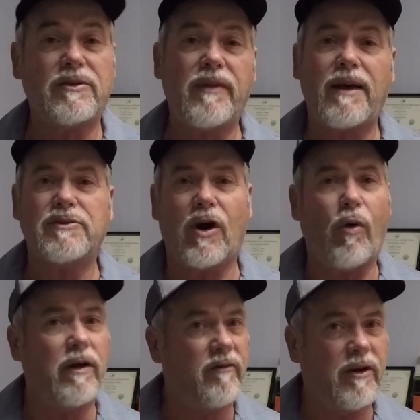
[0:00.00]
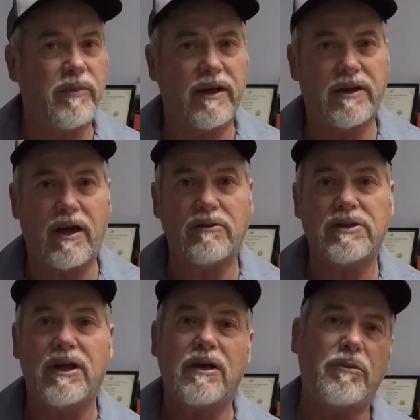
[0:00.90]
sometimes the hole ain't very big in those,
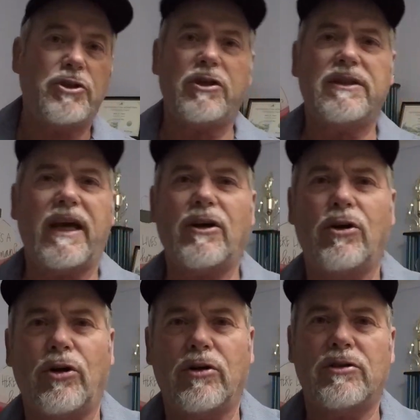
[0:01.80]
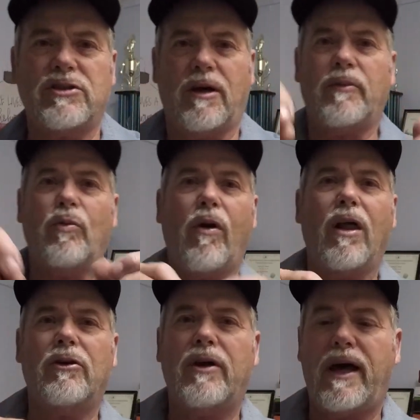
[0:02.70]
but you can take a hook or something and
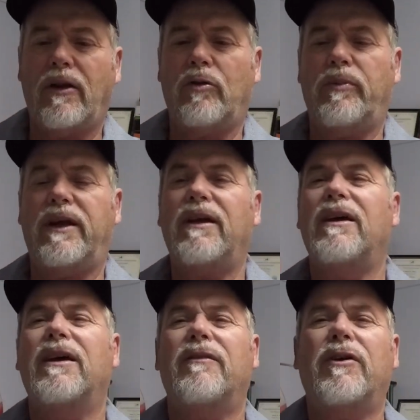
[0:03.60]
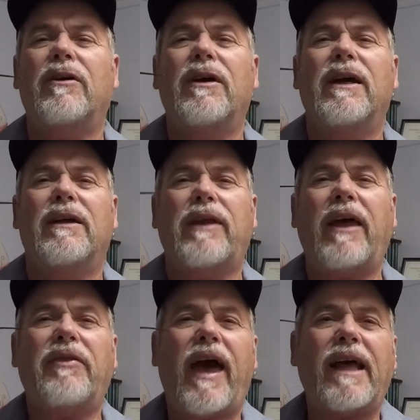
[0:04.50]
wall it out a little bit. If you
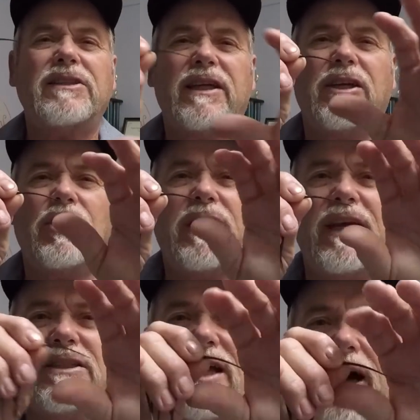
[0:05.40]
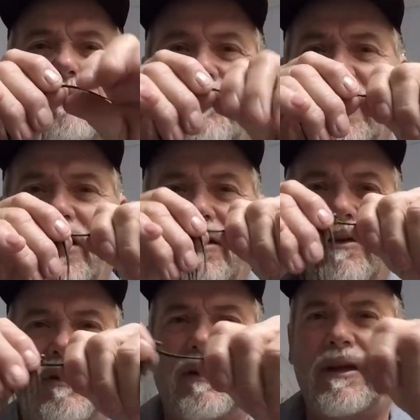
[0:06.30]
take that and stick in your T-stop
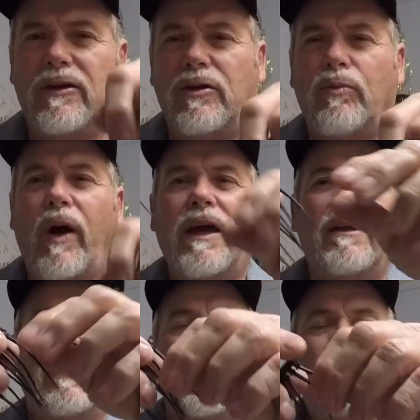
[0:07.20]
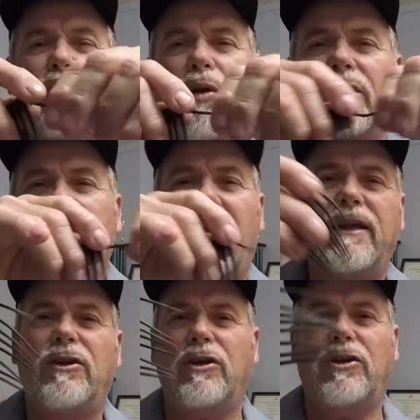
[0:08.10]
and your weight, and you pull it tight.
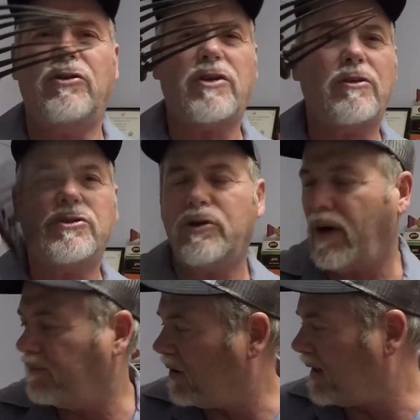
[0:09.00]
You can use those too. I've done